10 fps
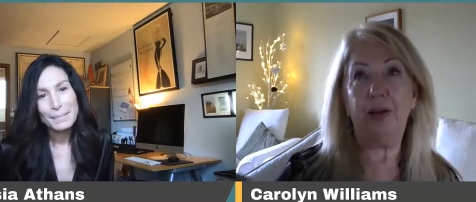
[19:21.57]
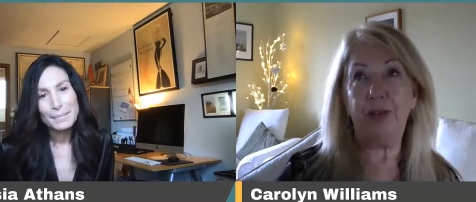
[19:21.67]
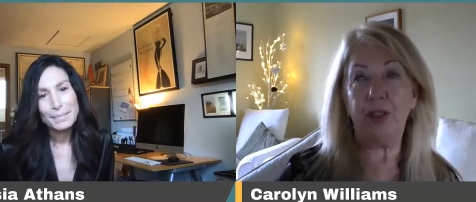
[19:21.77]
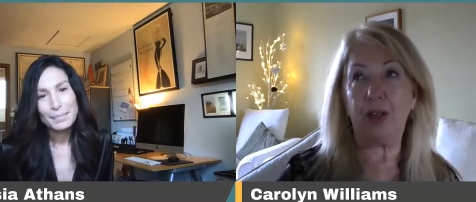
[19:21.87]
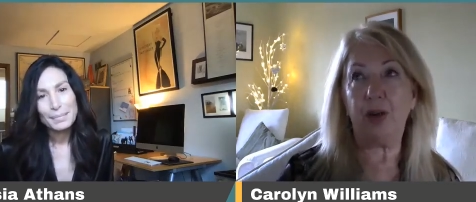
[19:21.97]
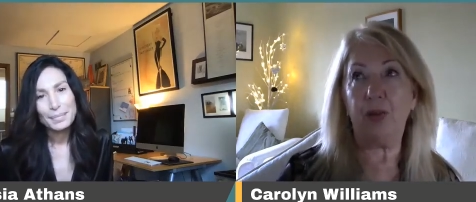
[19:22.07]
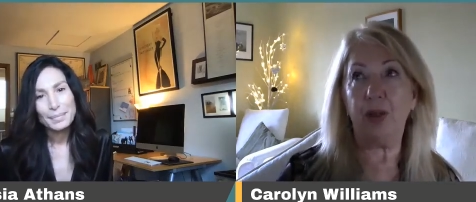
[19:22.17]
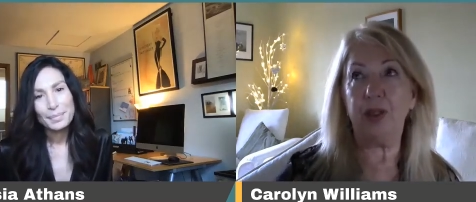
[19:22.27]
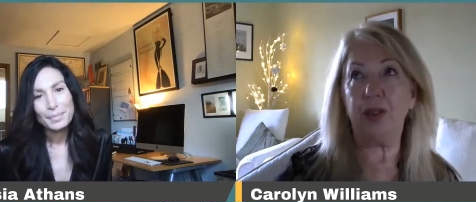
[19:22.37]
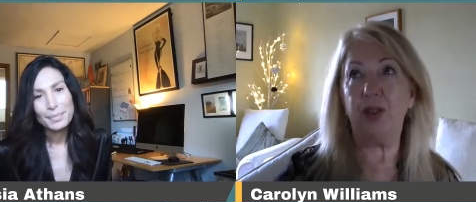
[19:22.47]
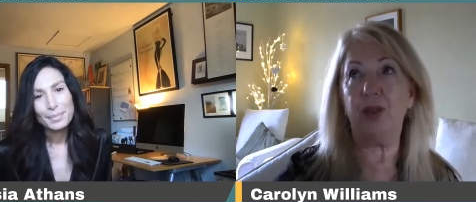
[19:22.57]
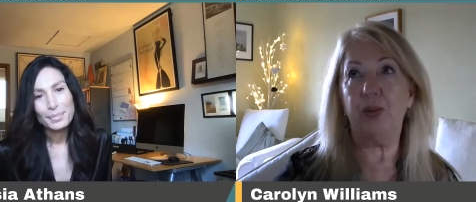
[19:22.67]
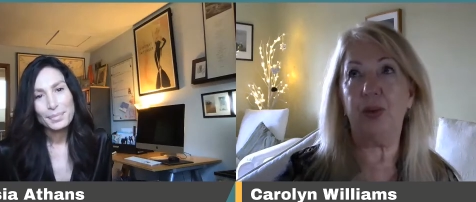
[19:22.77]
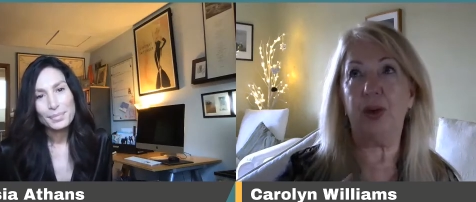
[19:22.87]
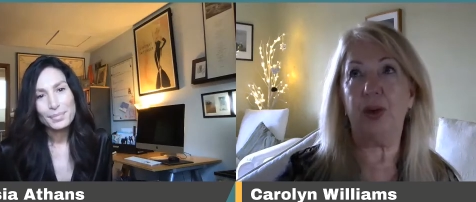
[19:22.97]
Speaker 1: physical ones that you
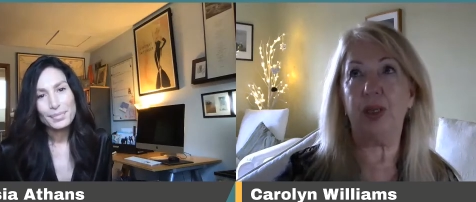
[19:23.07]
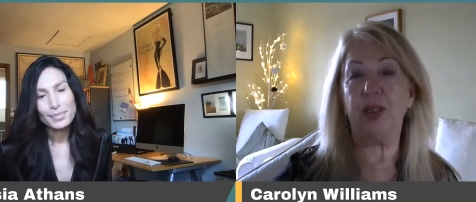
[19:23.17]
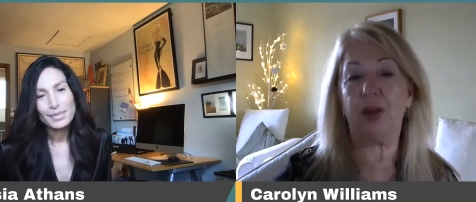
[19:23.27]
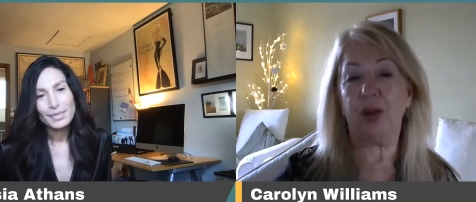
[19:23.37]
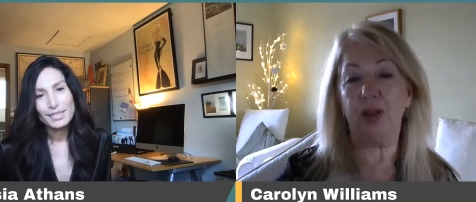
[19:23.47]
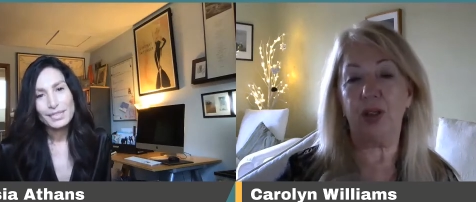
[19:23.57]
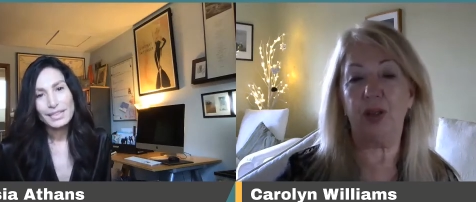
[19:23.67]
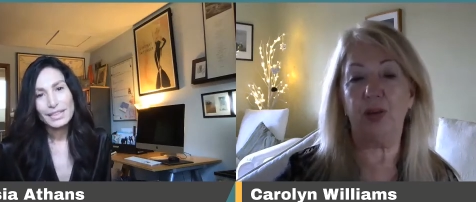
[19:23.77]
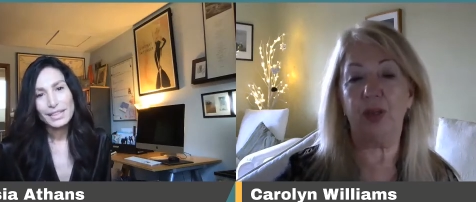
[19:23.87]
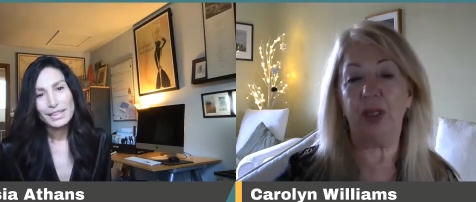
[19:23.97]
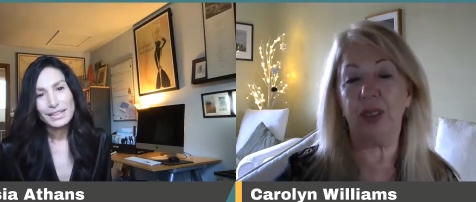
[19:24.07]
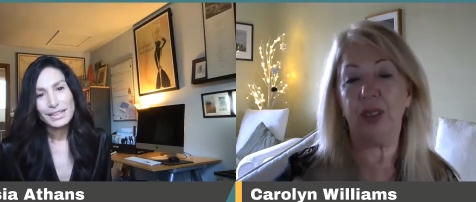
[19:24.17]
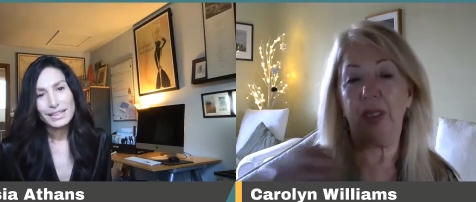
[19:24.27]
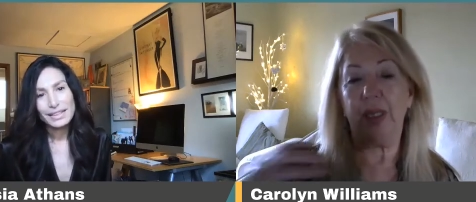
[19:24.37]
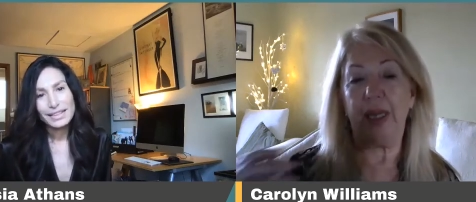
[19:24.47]
were as a college student,
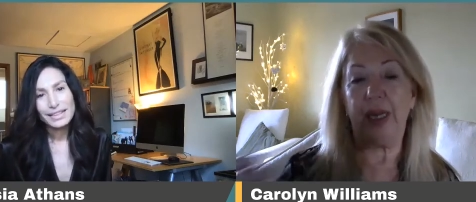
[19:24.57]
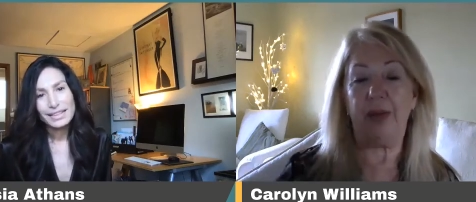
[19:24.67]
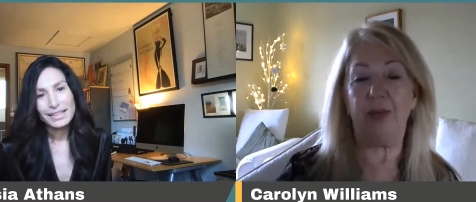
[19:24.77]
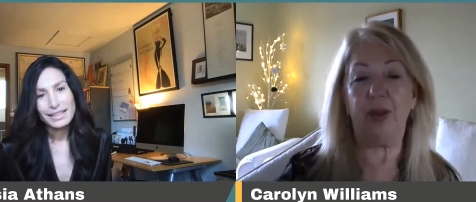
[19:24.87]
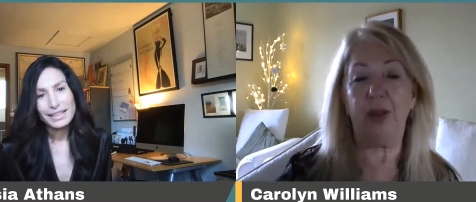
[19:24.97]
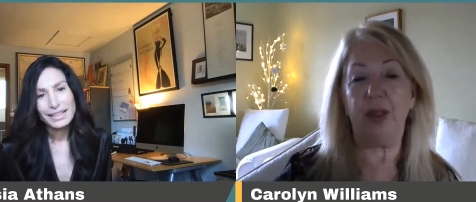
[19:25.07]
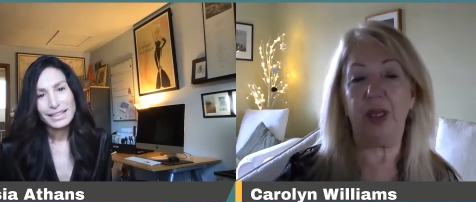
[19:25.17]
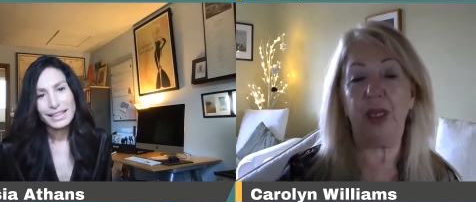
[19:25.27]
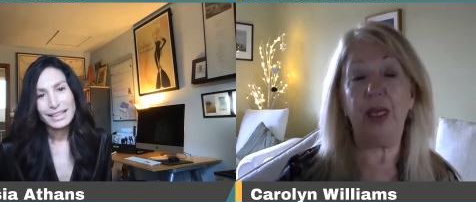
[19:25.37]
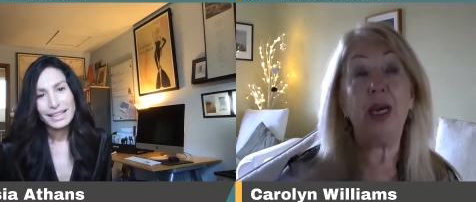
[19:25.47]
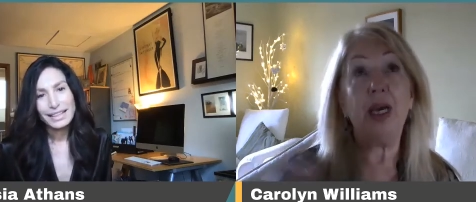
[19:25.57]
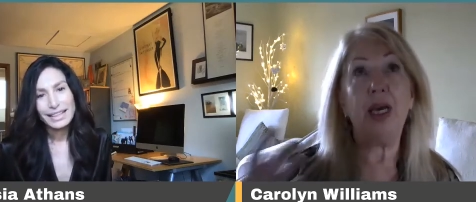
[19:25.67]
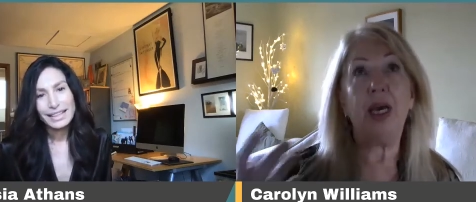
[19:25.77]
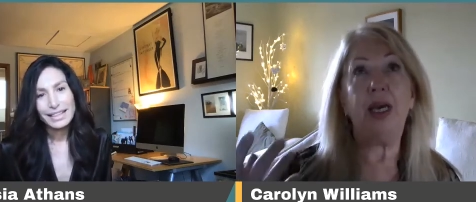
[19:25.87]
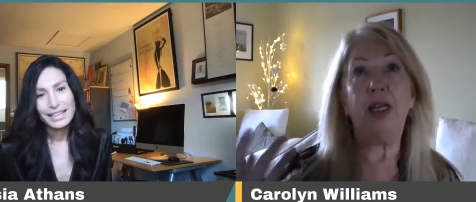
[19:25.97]
and then having the
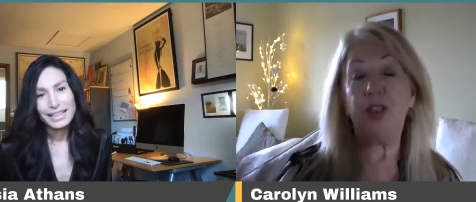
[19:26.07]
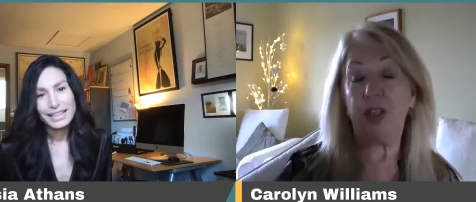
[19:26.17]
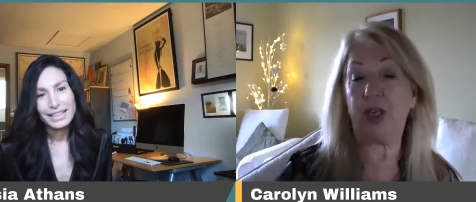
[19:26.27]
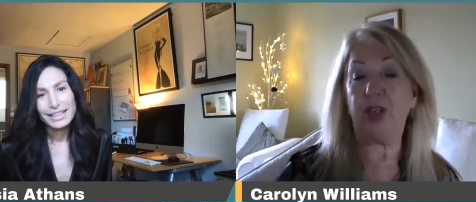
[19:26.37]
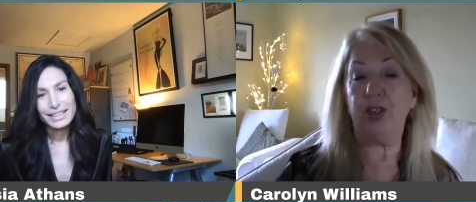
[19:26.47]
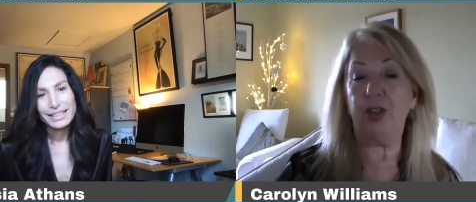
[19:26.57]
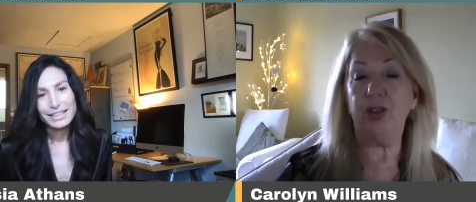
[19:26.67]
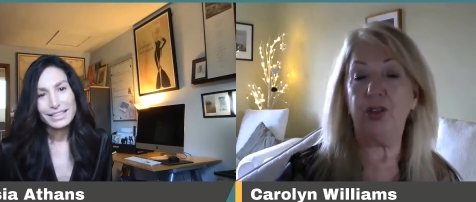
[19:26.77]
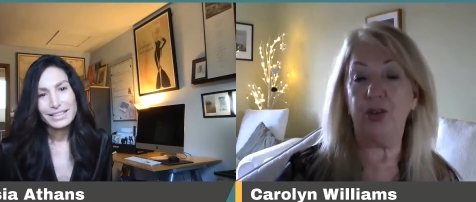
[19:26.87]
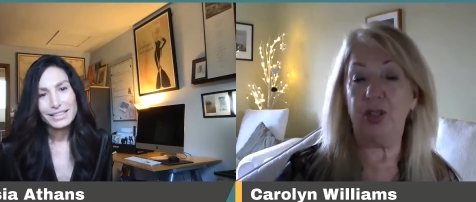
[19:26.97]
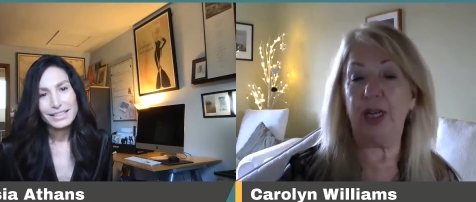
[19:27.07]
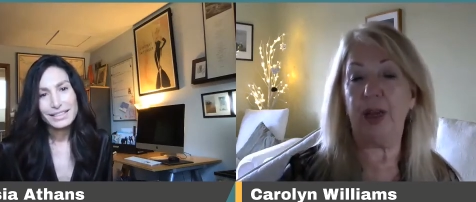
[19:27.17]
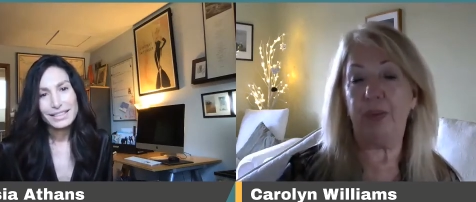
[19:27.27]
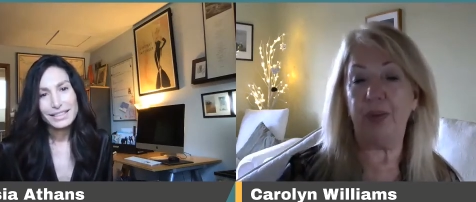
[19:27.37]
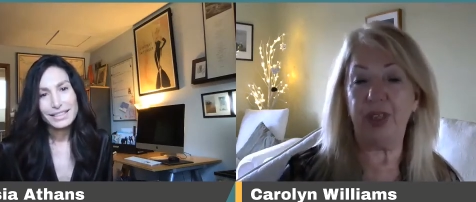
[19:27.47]
introduction to
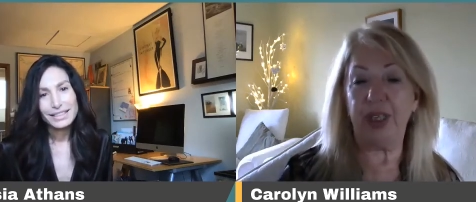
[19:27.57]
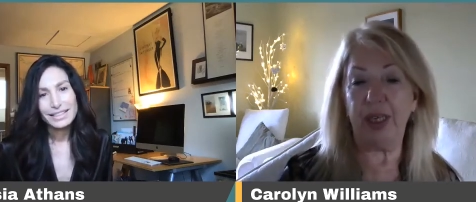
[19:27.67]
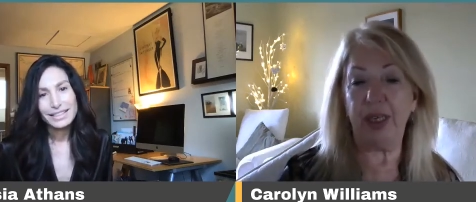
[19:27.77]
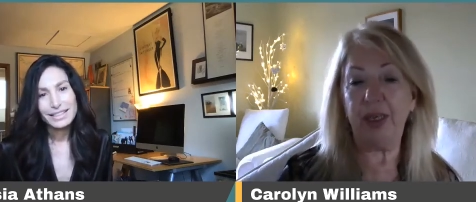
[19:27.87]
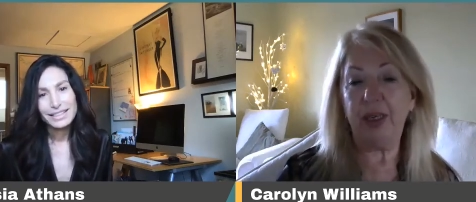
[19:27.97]
celebrity.